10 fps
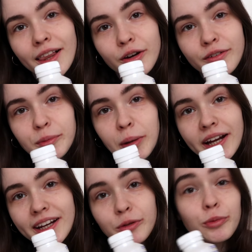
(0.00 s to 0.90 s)
Hello
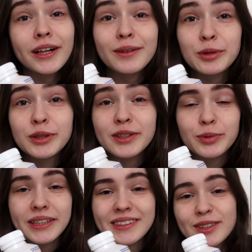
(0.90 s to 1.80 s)
everybody and welcome to this
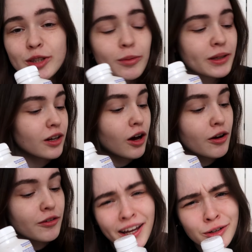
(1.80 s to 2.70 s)
week's installment of
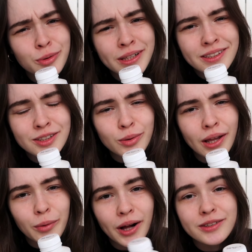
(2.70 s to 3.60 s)
don't really sew that
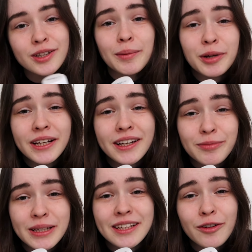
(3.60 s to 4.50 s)
well, so I'm gonna give
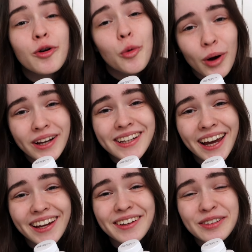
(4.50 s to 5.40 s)
myself one
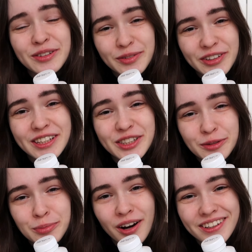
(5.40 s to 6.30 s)
day to finish this
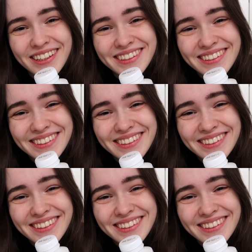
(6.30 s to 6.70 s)
project.